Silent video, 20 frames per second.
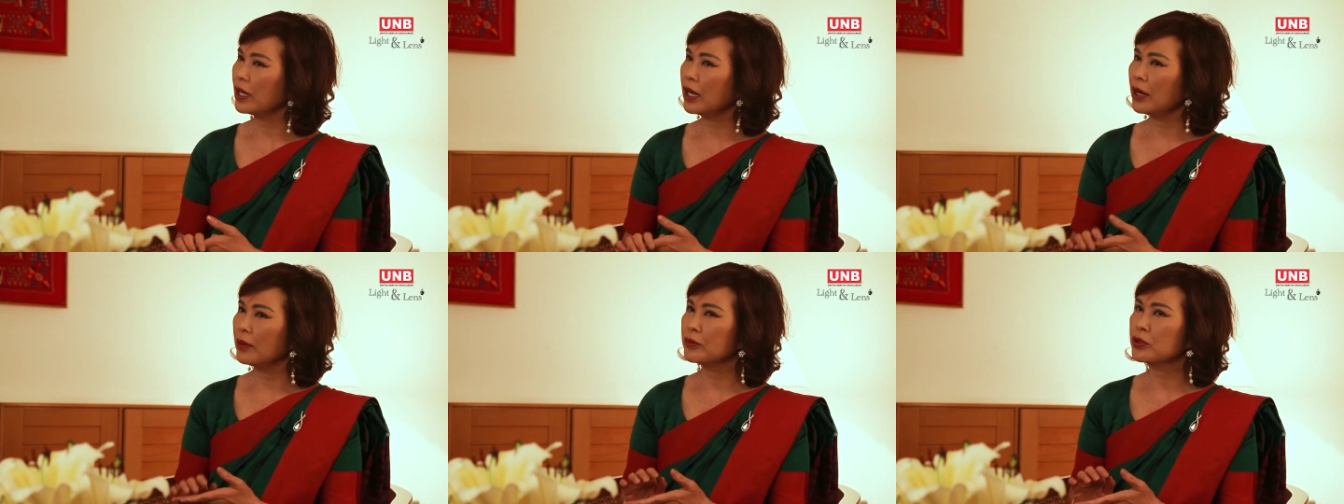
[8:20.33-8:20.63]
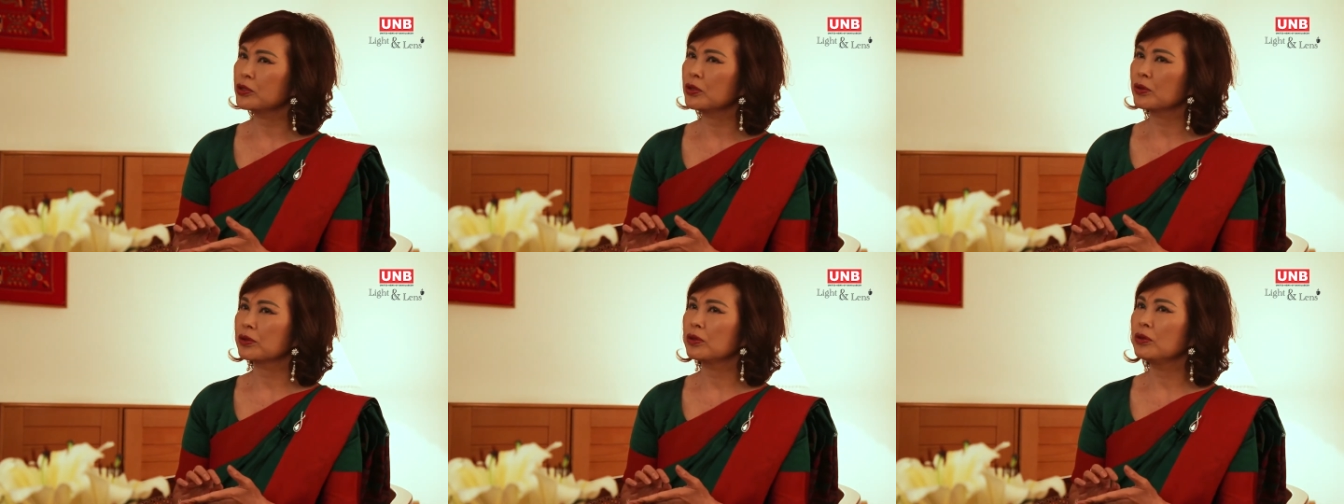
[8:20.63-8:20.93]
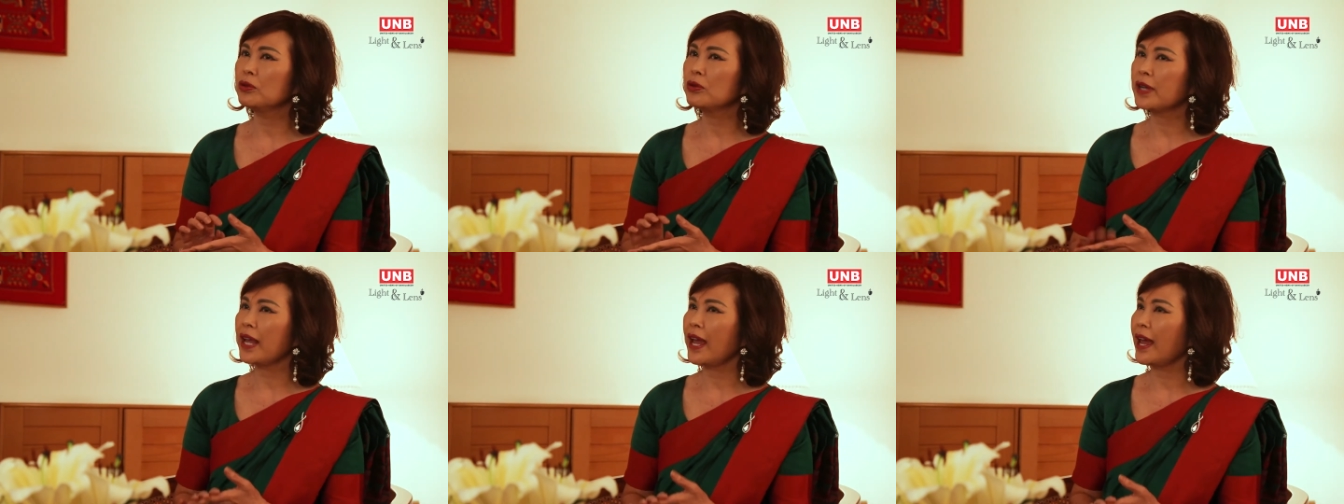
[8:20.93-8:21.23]
should
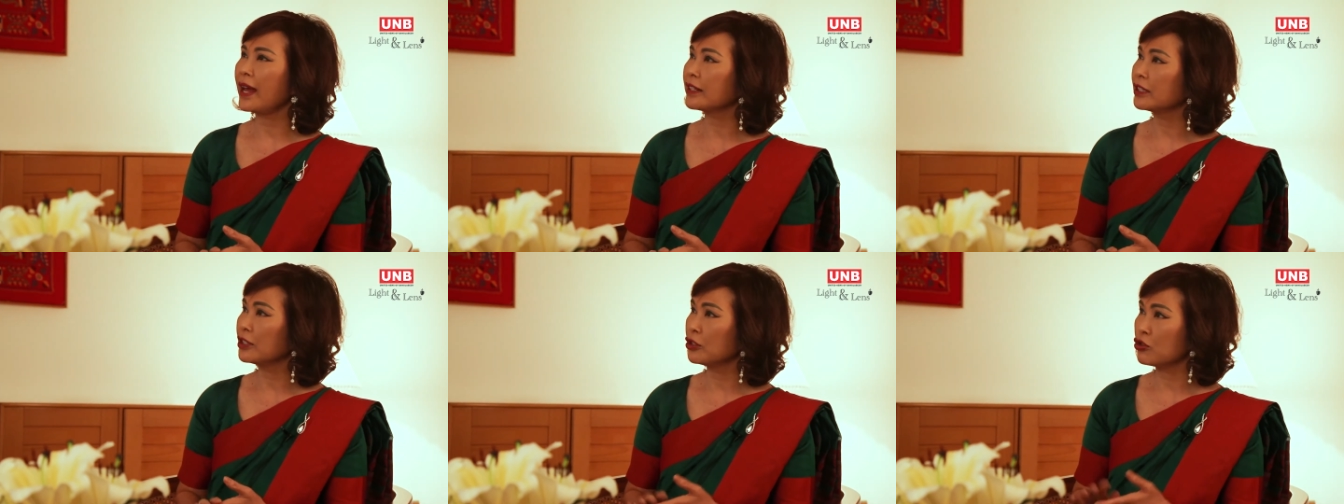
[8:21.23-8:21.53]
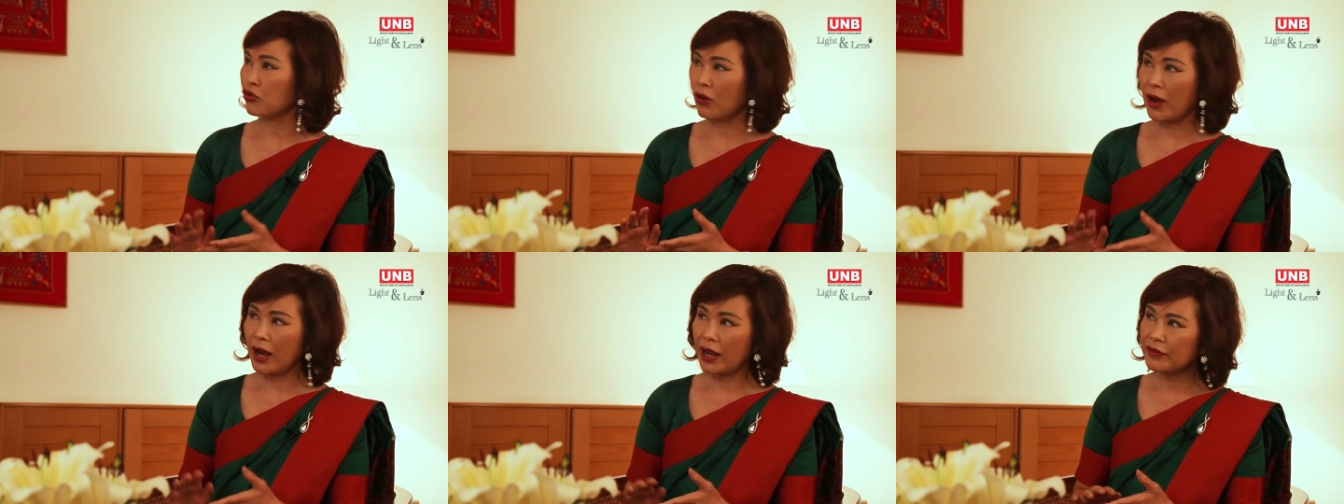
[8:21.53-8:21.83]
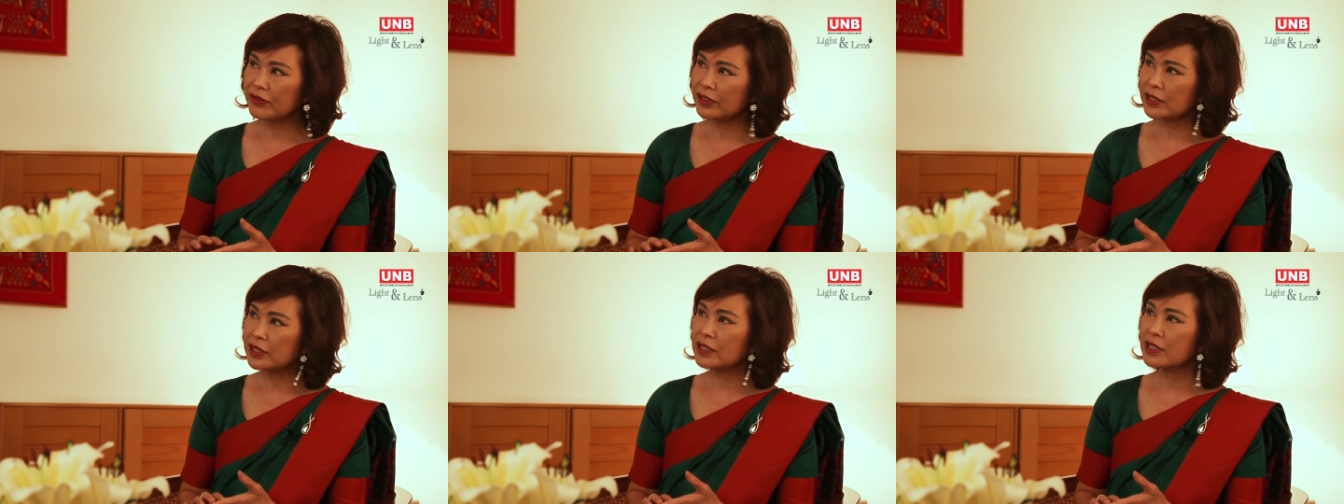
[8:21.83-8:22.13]
look at the
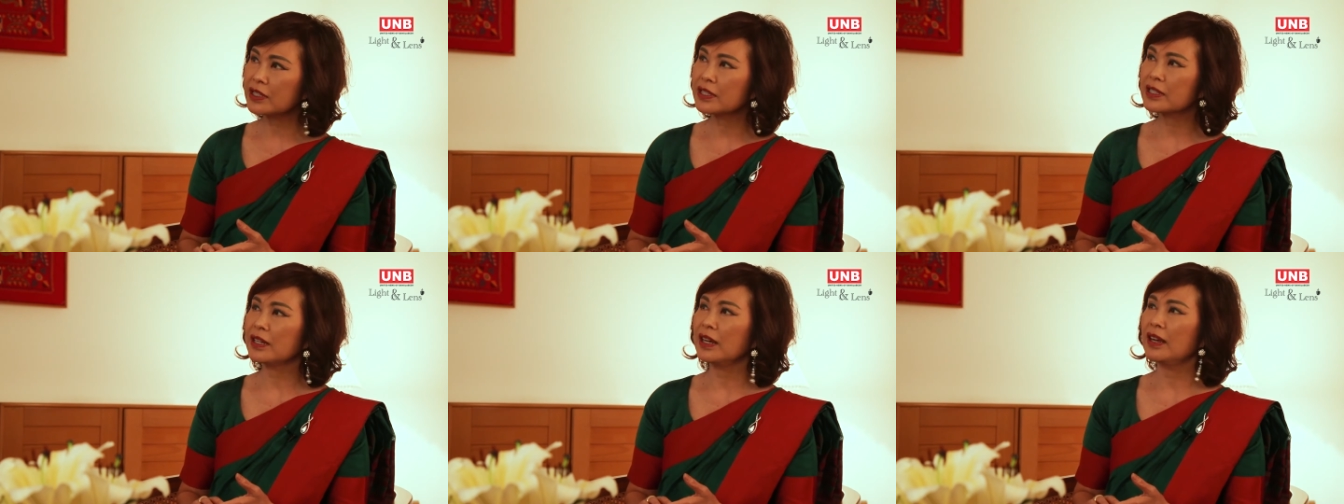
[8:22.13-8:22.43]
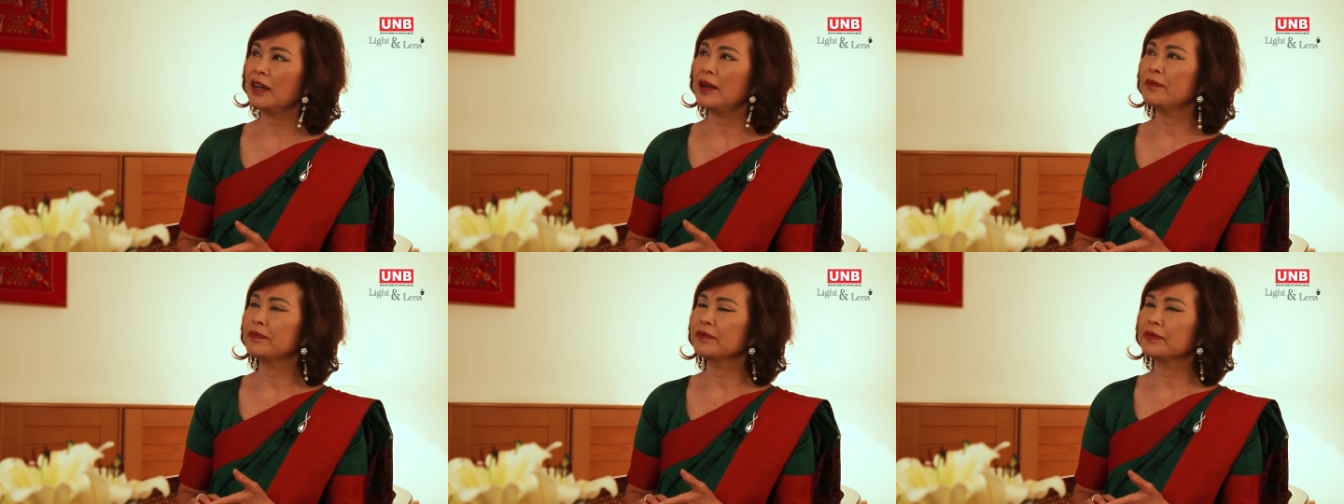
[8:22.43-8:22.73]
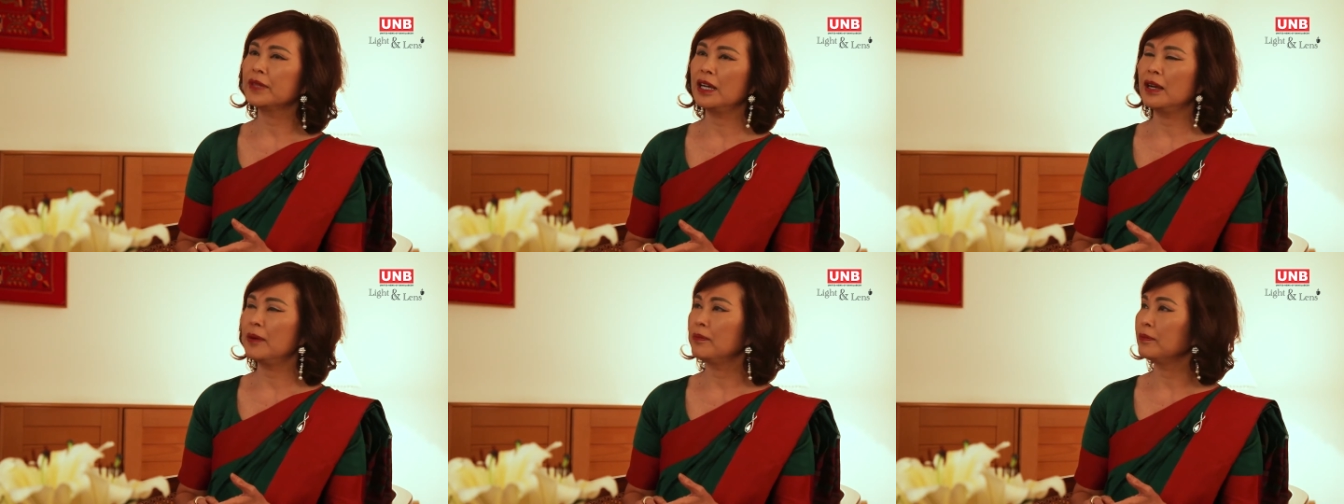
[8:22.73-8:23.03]
drivers,
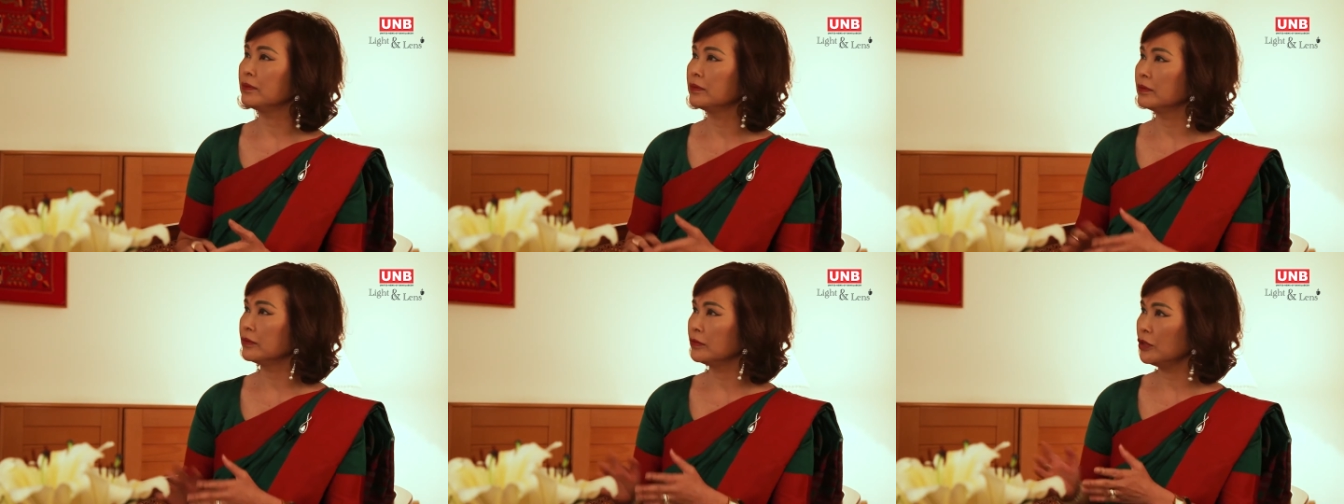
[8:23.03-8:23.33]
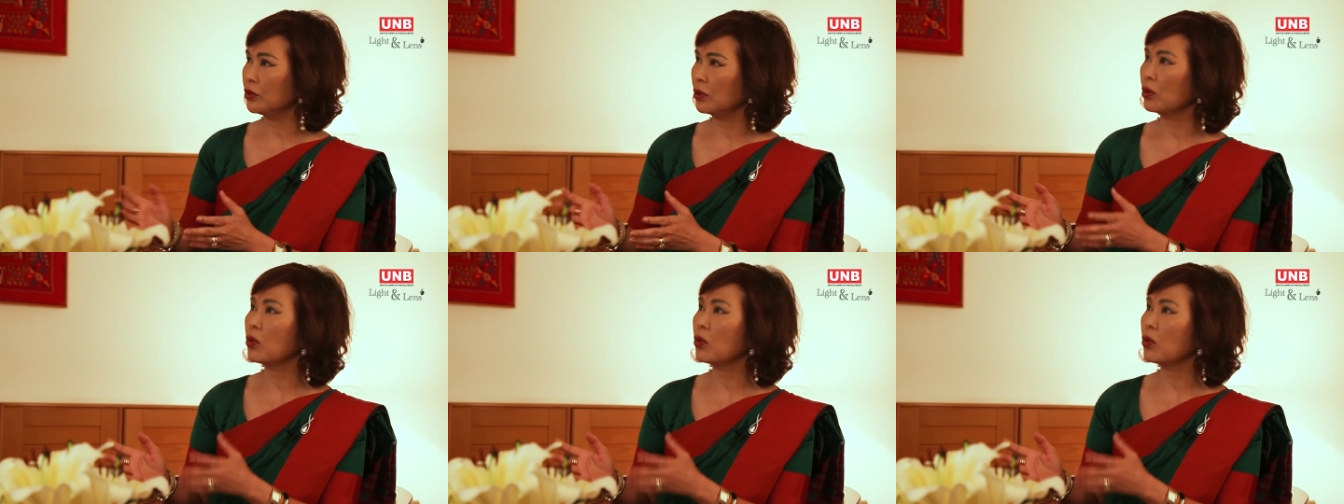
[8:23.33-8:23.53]
you know,